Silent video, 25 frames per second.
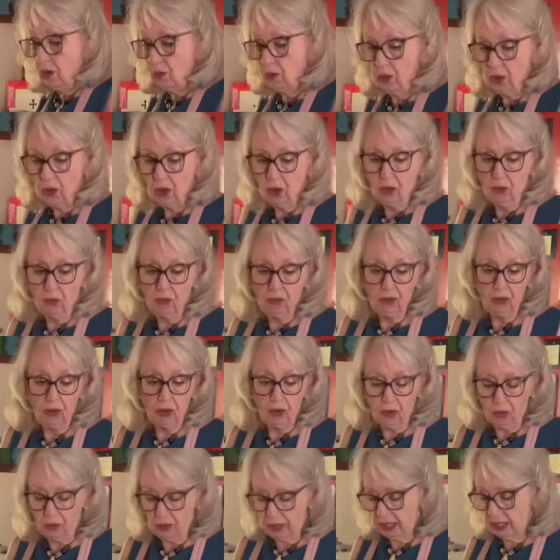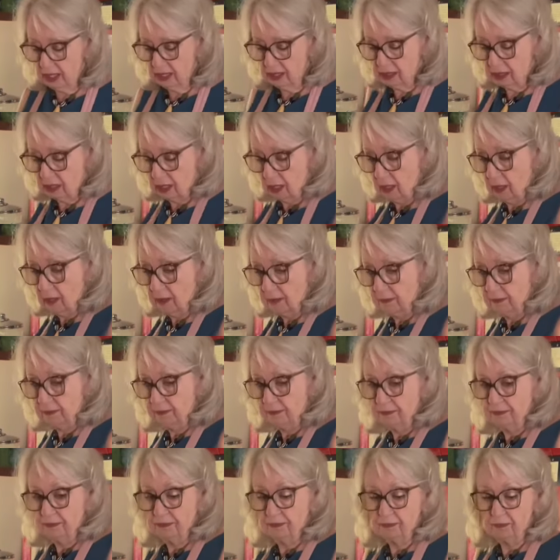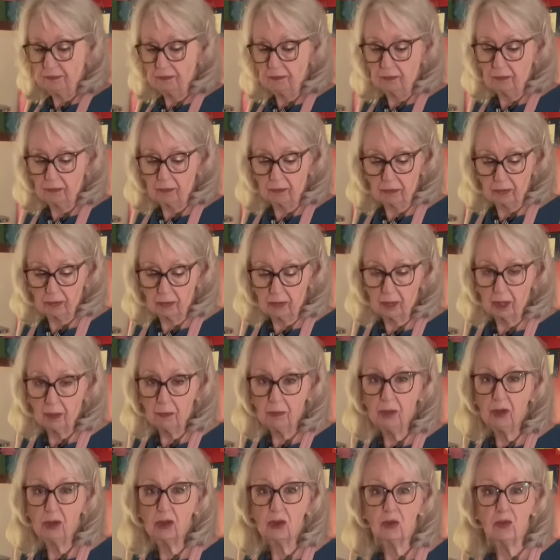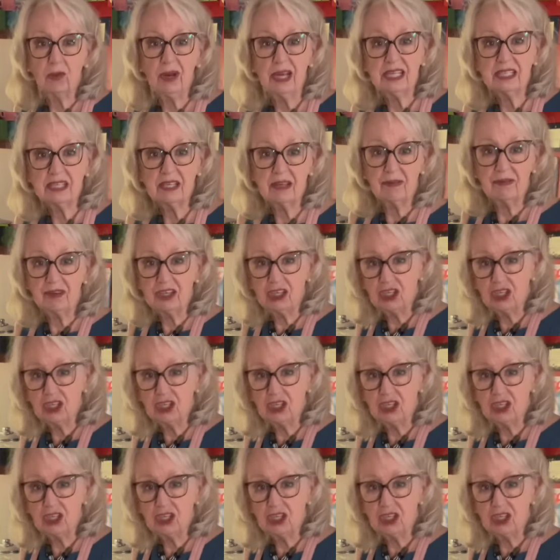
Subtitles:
we're going to do is put the rest of it